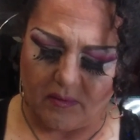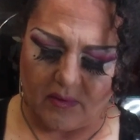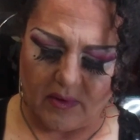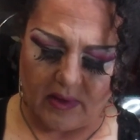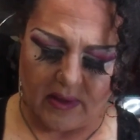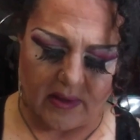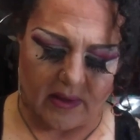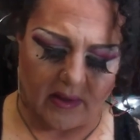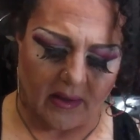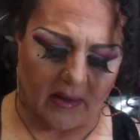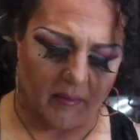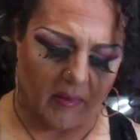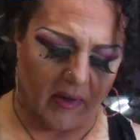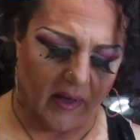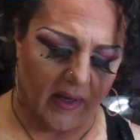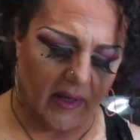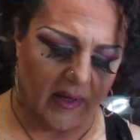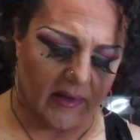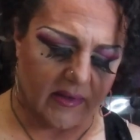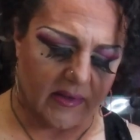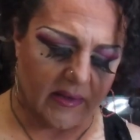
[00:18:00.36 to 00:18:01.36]
were really
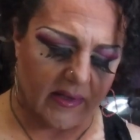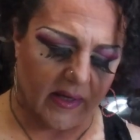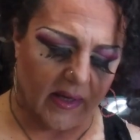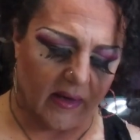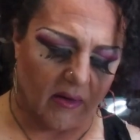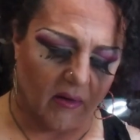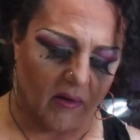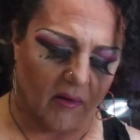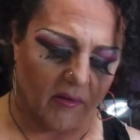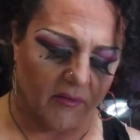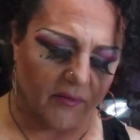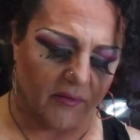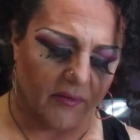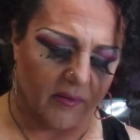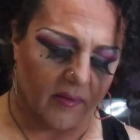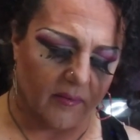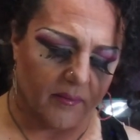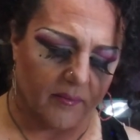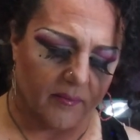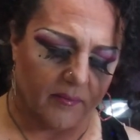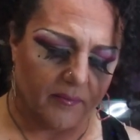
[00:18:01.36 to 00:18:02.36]
hard to take
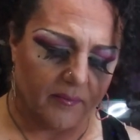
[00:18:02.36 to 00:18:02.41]
off.